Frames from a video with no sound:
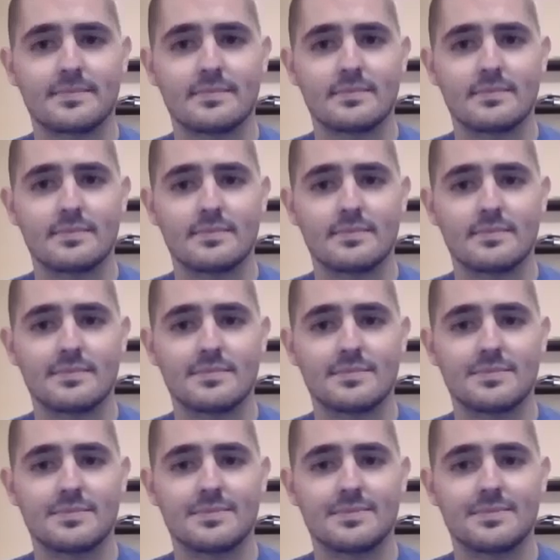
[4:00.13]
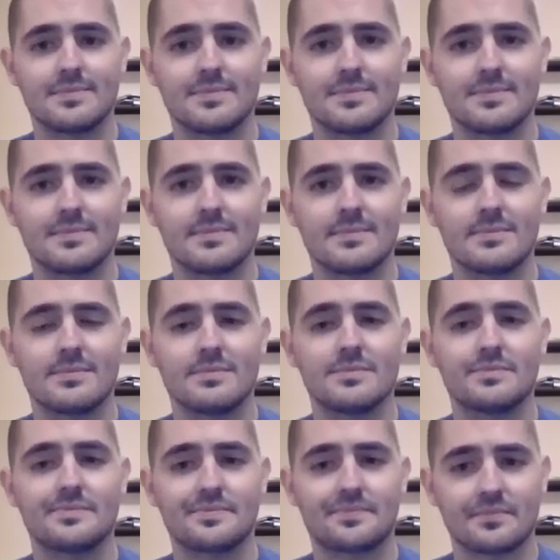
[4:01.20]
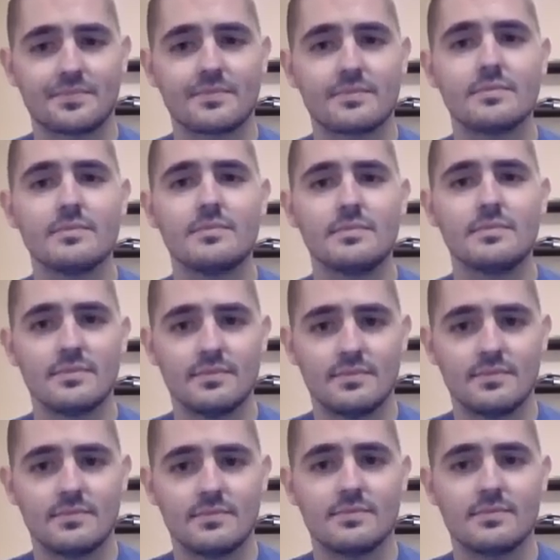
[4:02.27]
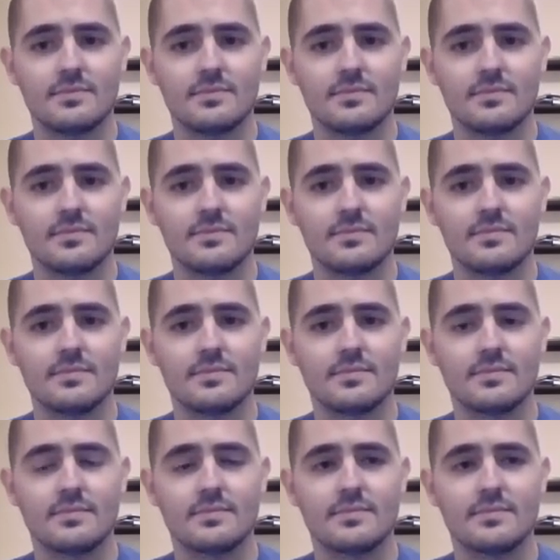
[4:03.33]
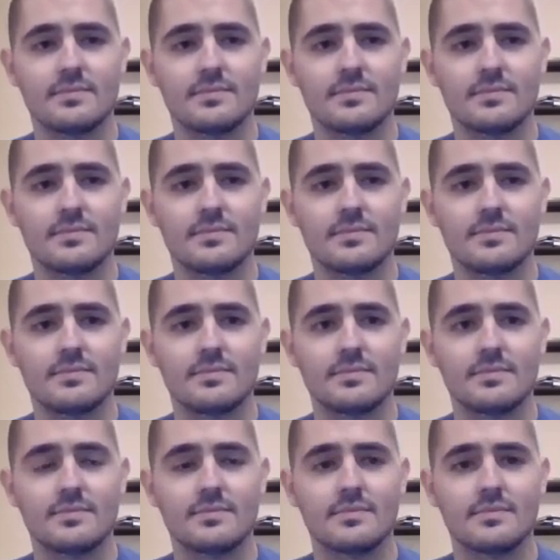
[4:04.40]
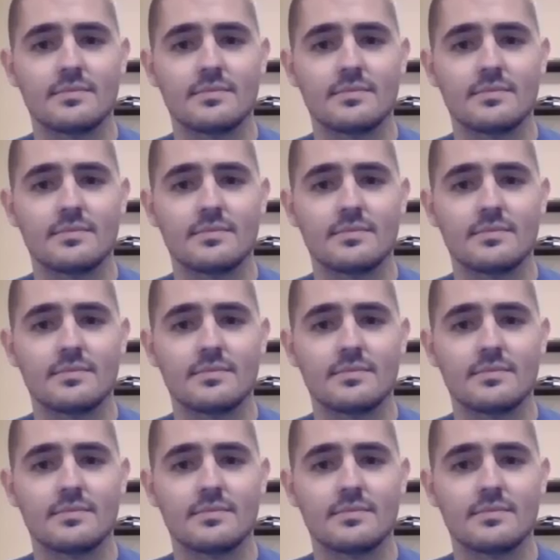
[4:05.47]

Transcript: No words are spoken by the person on screen.